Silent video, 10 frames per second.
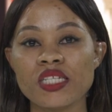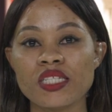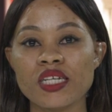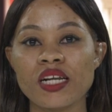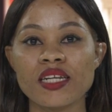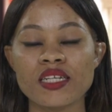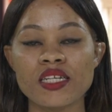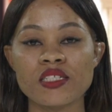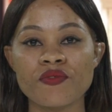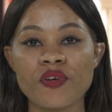declared at
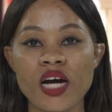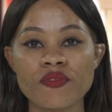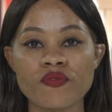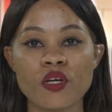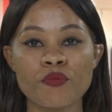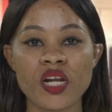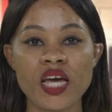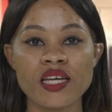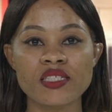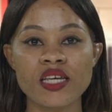least 5 of their
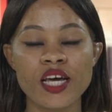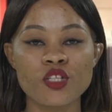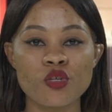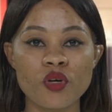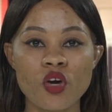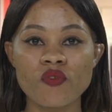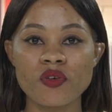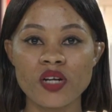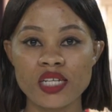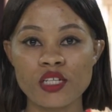players to be
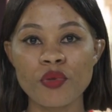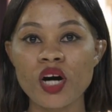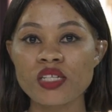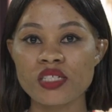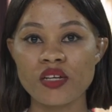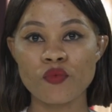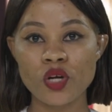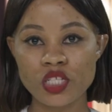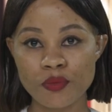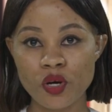COVID-19 positive.
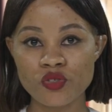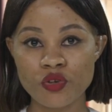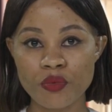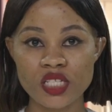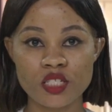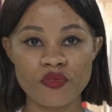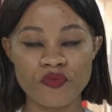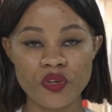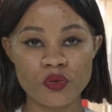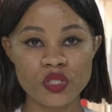One spot remains to be
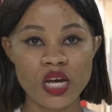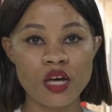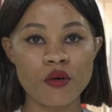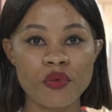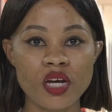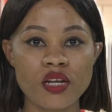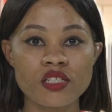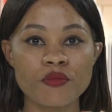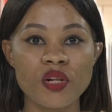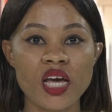filled.
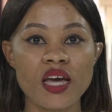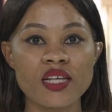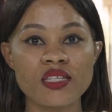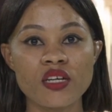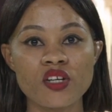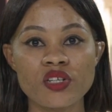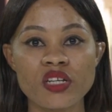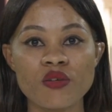Benin's players initially